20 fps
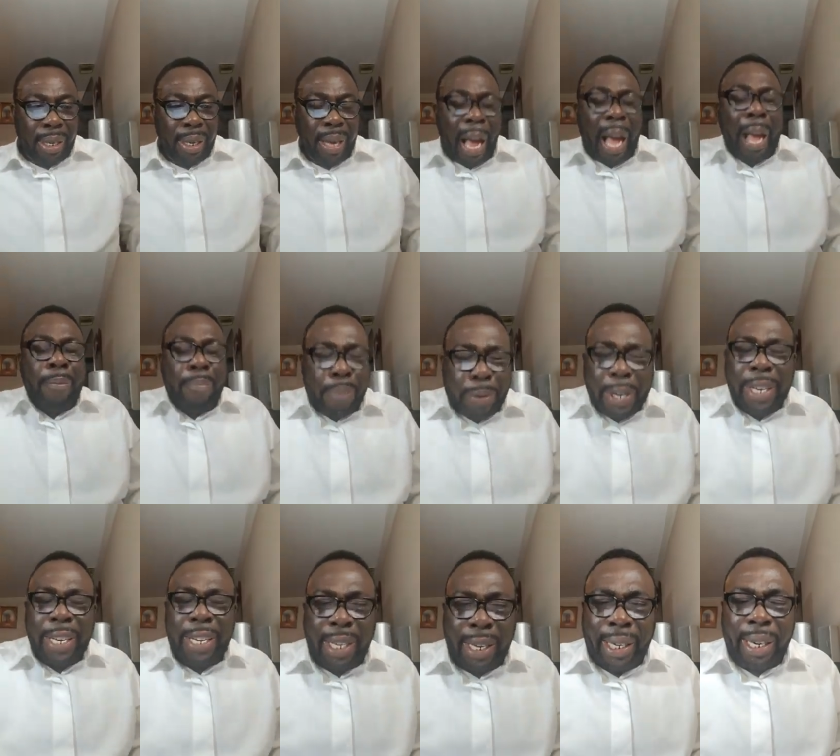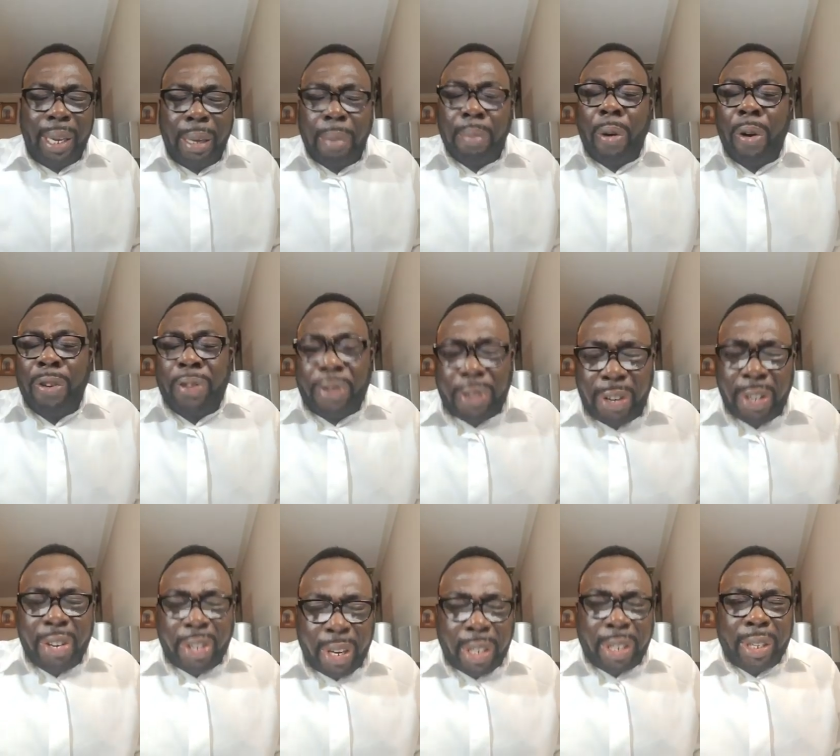I pray in the name of
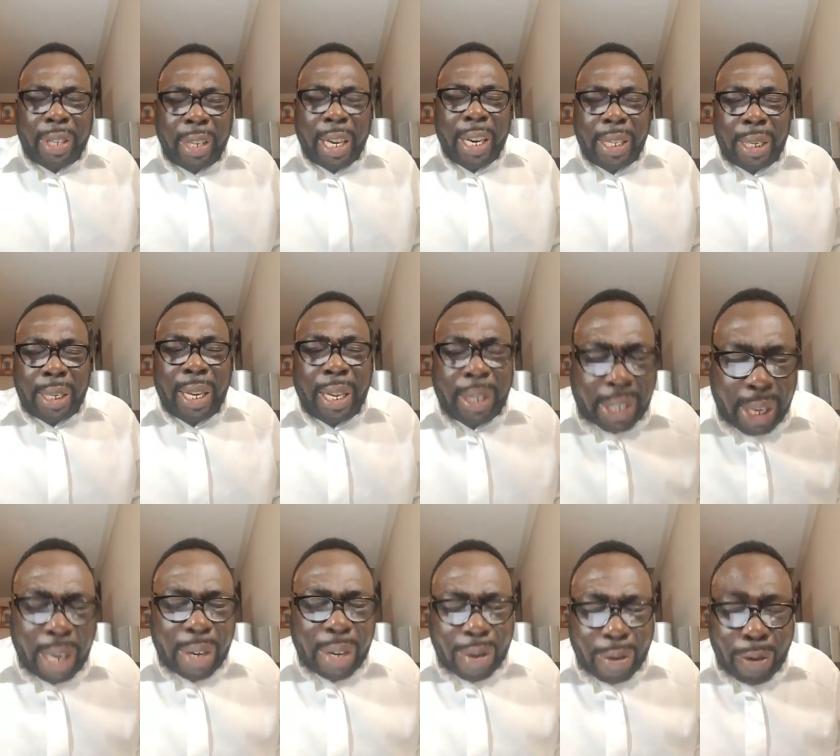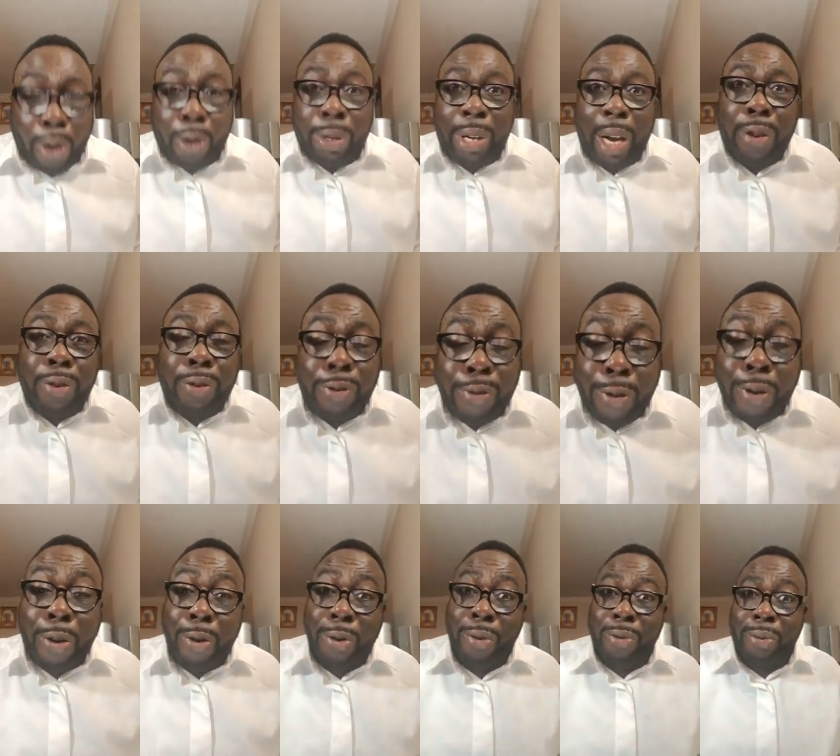Jesus Christ, a child of God, that you
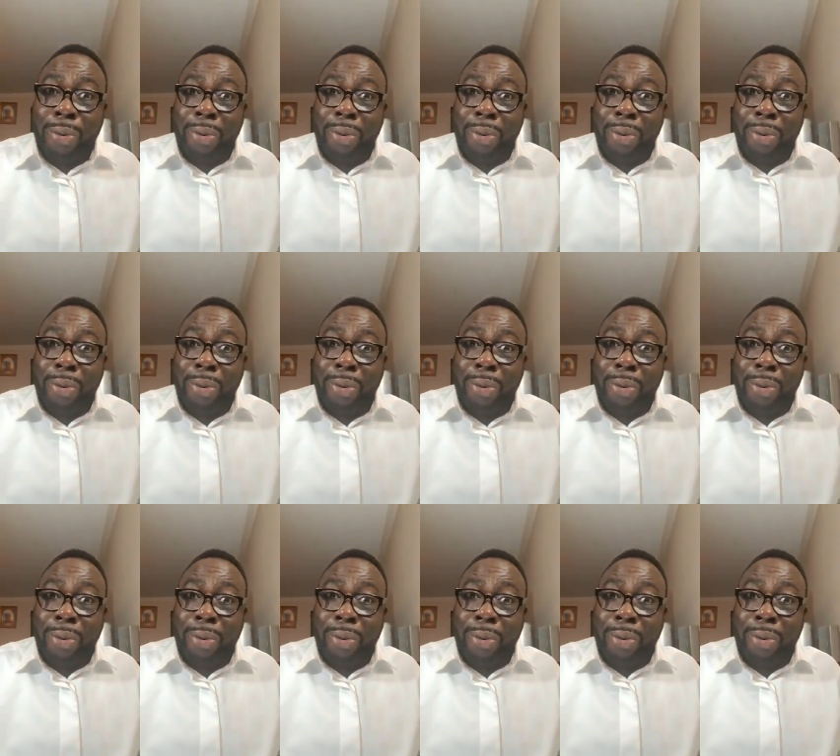know.